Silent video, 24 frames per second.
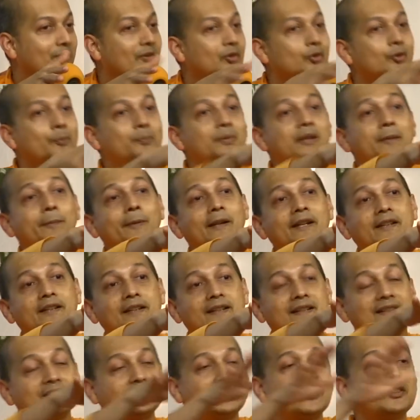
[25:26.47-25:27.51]
So people at a
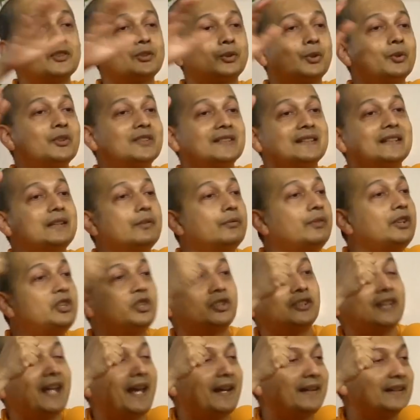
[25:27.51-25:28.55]
distance could see
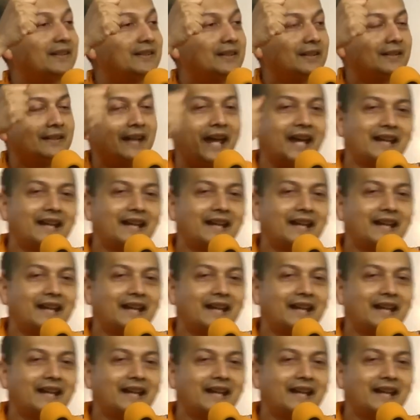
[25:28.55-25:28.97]
which character,